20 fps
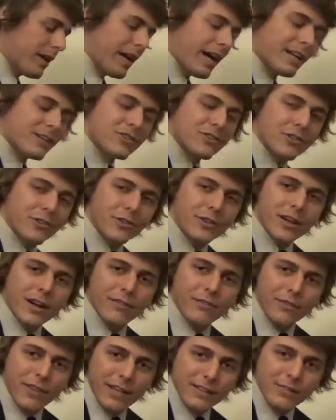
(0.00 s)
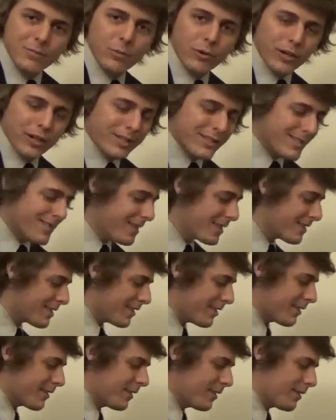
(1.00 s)
And sure enough, that's more
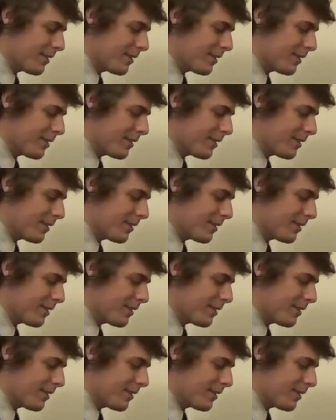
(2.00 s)
consistent.